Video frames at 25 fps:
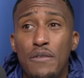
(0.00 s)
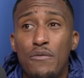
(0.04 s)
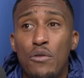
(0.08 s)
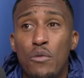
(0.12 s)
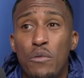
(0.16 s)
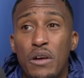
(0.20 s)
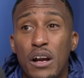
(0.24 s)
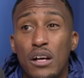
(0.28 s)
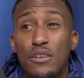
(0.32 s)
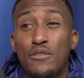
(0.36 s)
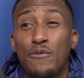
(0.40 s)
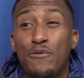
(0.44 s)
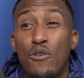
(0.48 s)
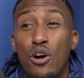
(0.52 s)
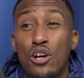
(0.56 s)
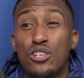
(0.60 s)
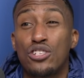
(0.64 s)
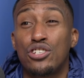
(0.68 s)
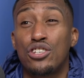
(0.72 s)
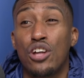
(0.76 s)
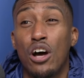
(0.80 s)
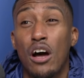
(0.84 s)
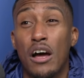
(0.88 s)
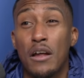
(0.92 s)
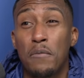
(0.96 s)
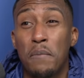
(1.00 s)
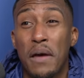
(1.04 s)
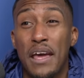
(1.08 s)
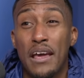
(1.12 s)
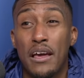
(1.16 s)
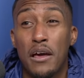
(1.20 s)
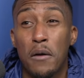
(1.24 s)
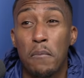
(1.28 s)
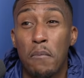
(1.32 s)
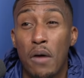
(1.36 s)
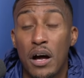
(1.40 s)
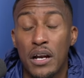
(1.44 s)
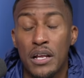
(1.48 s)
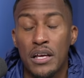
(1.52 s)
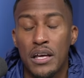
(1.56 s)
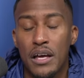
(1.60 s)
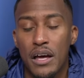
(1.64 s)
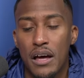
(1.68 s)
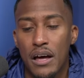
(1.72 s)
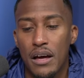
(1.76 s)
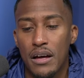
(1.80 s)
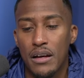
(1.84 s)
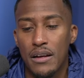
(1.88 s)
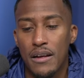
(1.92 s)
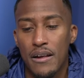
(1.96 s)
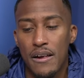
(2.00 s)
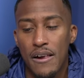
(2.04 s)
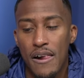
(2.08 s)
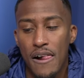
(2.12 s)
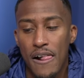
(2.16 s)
Even when I first started making money, I